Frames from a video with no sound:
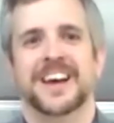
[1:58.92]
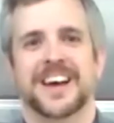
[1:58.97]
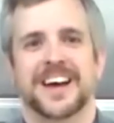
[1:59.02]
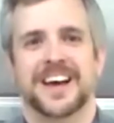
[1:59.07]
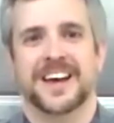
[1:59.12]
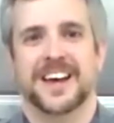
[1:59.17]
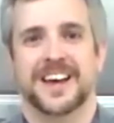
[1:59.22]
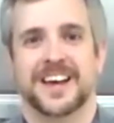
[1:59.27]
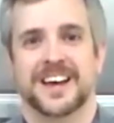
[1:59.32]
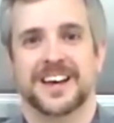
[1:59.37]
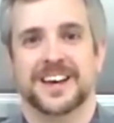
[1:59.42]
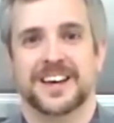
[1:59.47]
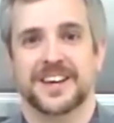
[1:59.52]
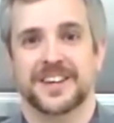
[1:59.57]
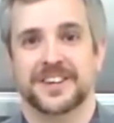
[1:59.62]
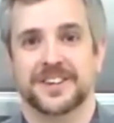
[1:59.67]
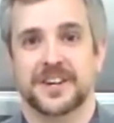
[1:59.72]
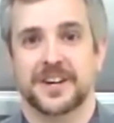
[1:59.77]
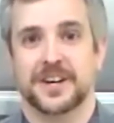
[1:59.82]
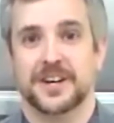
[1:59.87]

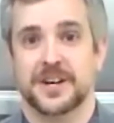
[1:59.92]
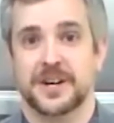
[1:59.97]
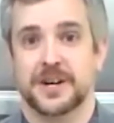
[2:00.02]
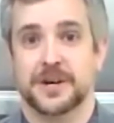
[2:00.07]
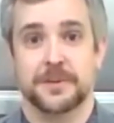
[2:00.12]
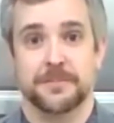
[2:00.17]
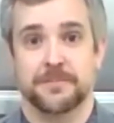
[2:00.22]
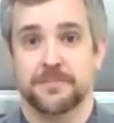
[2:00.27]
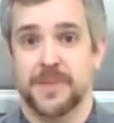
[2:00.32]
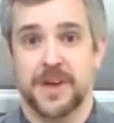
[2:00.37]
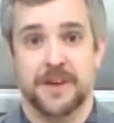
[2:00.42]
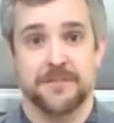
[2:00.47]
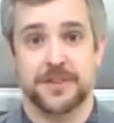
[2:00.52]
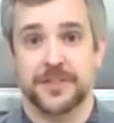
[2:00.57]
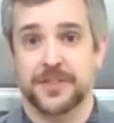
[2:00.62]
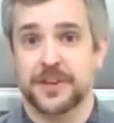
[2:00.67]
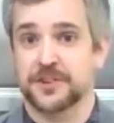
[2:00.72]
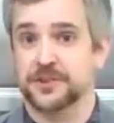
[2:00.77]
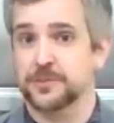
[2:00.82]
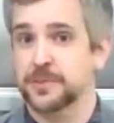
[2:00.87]
And
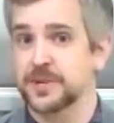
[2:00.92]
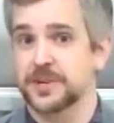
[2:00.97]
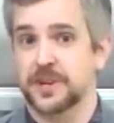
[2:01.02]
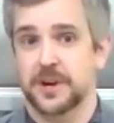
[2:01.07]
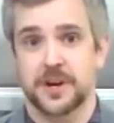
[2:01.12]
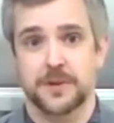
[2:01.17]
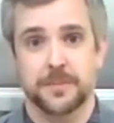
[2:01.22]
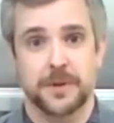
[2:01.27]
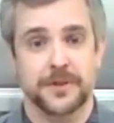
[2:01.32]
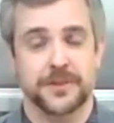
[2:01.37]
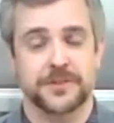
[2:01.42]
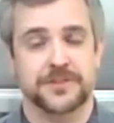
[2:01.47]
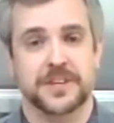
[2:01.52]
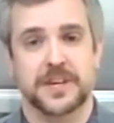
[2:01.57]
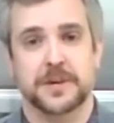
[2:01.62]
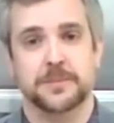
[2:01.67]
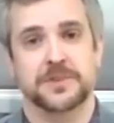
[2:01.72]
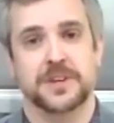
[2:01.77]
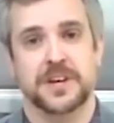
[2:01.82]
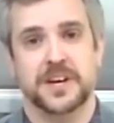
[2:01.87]
everything should be done about the
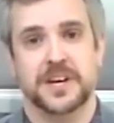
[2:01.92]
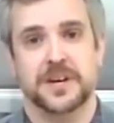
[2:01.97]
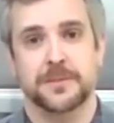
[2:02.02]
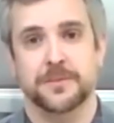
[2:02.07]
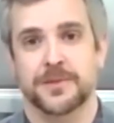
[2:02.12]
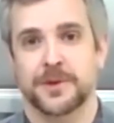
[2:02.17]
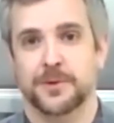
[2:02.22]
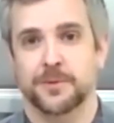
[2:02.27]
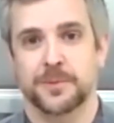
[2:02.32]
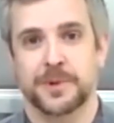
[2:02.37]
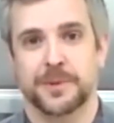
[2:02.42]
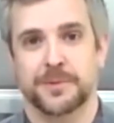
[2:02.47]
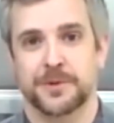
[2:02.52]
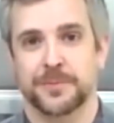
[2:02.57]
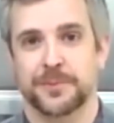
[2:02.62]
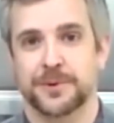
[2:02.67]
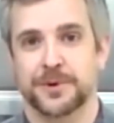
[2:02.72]
same time, and then we'll be able to put